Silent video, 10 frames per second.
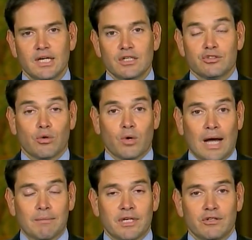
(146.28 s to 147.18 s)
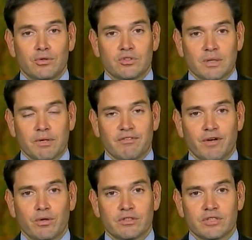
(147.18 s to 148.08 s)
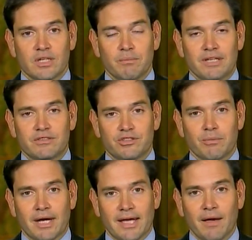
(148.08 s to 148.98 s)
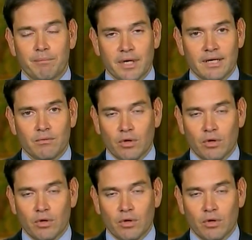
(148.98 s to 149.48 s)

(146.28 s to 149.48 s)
So what I'm going to do is I'm going to focus on the message of my campaign.